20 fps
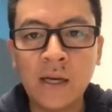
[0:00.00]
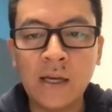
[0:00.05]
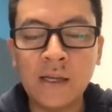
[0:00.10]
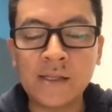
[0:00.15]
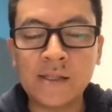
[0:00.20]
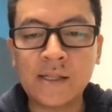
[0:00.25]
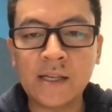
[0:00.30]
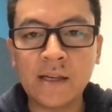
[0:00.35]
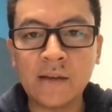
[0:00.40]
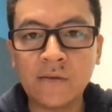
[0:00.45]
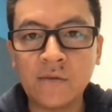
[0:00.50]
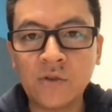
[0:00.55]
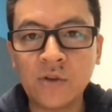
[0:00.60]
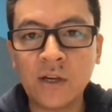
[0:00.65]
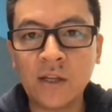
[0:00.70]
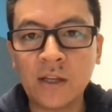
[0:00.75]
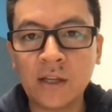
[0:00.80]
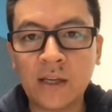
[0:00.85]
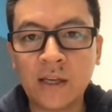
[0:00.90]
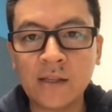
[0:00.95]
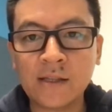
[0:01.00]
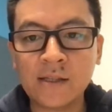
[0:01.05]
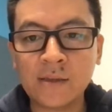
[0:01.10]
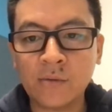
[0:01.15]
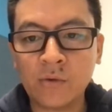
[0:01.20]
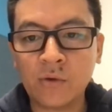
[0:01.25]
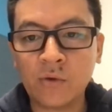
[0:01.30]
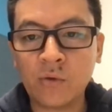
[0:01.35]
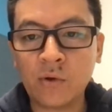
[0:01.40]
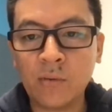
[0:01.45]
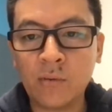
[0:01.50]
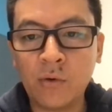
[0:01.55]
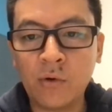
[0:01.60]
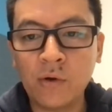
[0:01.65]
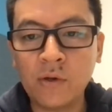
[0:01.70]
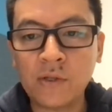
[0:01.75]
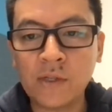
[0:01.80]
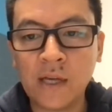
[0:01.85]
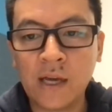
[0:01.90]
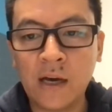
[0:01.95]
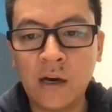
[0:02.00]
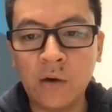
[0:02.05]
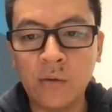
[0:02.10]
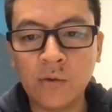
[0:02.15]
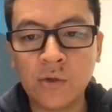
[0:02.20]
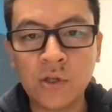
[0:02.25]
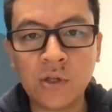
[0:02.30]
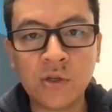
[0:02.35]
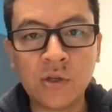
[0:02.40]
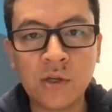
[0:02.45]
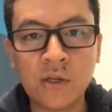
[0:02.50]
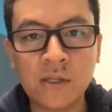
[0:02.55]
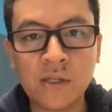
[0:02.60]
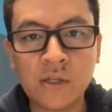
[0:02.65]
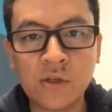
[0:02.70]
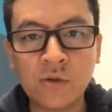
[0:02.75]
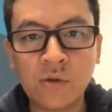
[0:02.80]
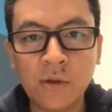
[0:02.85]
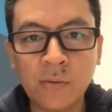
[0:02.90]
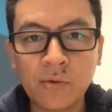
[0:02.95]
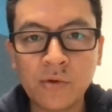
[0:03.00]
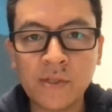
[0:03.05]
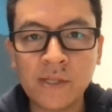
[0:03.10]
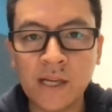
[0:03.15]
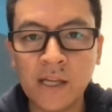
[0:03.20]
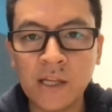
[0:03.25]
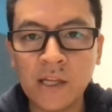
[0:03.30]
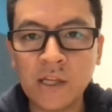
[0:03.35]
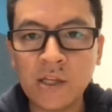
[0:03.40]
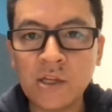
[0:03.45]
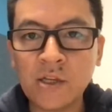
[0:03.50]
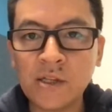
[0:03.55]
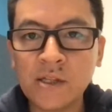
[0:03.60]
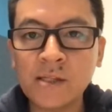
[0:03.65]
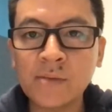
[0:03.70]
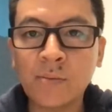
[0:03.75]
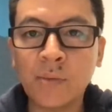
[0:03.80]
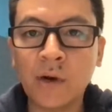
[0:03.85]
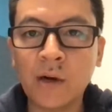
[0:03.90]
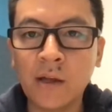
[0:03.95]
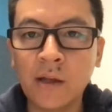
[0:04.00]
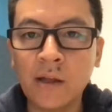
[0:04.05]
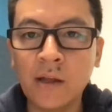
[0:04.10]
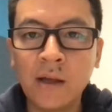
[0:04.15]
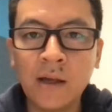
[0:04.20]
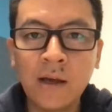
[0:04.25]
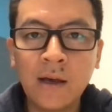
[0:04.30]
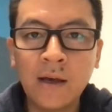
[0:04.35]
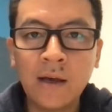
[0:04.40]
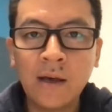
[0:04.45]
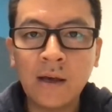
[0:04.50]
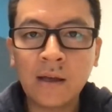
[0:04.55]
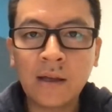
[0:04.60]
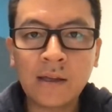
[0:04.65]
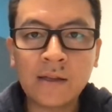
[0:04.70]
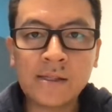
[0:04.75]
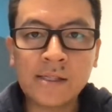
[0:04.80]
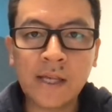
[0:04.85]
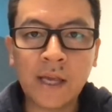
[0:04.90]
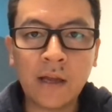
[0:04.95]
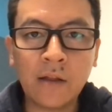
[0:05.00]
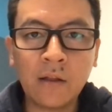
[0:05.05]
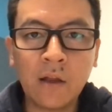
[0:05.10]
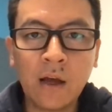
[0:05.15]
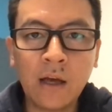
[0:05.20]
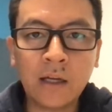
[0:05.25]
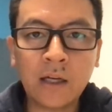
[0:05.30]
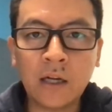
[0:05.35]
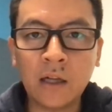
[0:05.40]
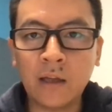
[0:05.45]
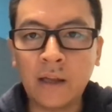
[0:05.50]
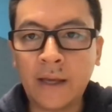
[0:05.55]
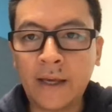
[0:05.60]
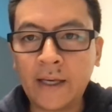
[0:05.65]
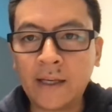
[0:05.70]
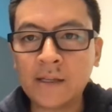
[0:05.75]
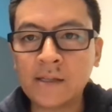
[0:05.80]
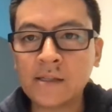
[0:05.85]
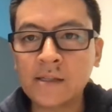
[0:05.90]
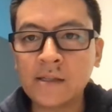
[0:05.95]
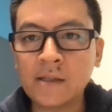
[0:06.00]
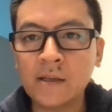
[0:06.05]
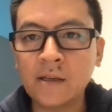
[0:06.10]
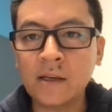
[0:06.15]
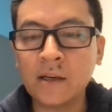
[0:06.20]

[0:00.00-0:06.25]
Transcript: instead of trying to get some 3 pointers to help his shooting percentages, but seeing a lot of clanks.